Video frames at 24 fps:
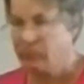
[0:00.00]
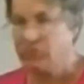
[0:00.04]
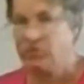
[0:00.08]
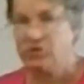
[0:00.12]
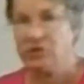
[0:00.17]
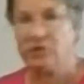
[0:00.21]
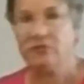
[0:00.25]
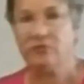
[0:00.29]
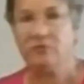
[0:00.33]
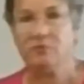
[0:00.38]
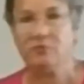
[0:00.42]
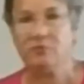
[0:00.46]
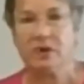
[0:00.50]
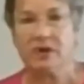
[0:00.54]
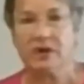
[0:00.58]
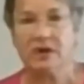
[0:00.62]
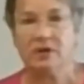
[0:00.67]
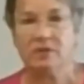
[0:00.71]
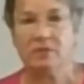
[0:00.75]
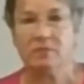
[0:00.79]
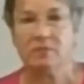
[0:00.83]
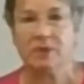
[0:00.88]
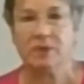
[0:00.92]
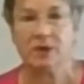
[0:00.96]
a sheet of
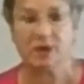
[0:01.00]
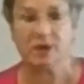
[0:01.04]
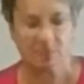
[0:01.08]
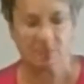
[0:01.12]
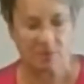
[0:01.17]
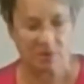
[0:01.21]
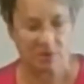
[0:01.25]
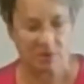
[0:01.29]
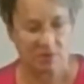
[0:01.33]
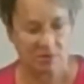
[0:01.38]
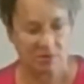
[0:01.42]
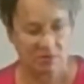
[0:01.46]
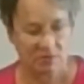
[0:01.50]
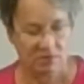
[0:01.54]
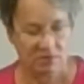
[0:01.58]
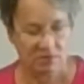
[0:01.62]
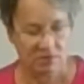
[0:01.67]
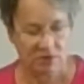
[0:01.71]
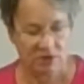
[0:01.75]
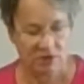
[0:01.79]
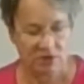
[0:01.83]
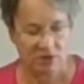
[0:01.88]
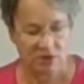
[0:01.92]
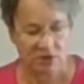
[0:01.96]
plain paper,
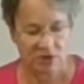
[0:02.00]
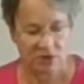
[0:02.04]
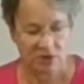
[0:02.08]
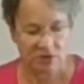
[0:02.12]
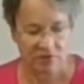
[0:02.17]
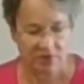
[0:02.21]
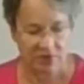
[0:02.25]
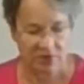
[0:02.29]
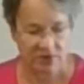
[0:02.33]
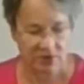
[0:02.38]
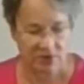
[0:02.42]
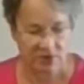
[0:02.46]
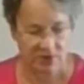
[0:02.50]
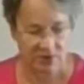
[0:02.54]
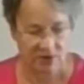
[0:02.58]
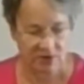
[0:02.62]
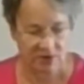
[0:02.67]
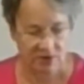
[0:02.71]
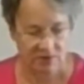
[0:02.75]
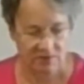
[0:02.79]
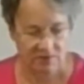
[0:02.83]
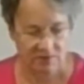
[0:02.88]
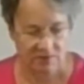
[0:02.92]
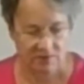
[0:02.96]
just your basic
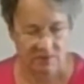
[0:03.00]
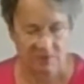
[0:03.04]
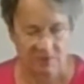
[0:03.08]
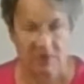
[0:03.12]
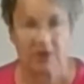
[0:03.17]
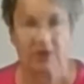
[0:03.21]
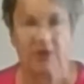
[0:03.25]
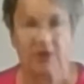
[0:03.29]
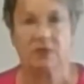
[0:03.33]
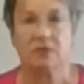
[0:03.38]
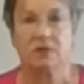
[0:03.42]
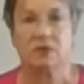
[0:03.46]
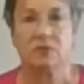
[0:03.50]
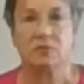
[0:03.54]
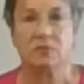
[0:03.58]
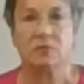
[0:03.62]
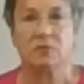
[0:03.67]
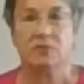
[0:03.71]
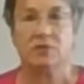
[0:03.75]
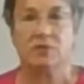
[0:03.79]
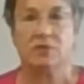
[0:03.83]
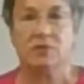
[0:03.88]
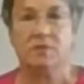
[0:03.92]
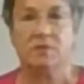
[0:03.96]
plain
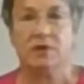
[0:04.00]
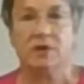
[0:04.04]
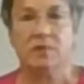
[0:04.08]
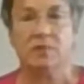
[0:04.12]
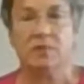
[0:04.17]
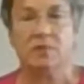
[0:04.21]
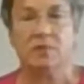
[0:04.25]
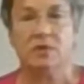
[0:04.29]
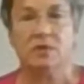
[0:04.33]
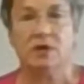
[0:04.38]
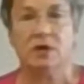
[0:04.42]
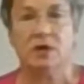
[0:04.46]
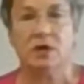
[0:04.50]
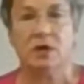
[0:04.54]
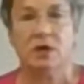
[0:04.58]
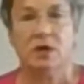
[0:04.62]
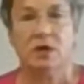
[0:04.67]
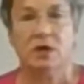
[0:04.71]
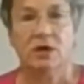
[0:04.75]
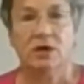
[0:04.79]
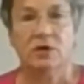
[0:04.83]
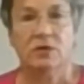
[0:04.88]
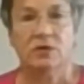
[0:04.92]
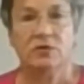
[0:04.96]
computer paper,
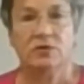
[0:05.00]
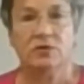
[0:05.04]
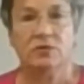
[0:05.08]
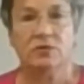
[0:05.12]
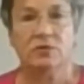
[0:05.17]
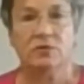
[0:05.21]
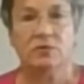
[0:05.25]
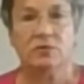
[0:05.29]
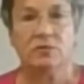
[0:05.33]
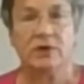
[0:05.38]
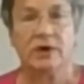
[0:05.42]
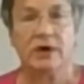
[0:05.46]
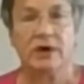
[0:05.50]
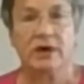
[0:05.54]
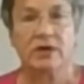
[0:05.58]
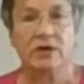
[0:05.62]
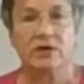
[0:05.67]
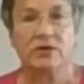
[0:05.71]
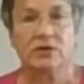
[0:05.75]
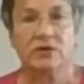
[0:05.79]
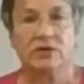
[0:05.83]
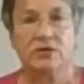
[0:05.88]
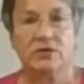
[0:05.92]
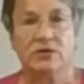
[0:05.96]
to
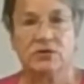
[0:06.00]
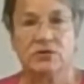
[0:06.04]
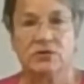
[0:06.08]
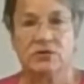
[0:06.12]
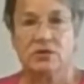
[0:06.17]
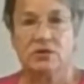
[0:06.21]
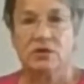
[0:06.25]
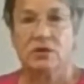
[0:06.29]
practice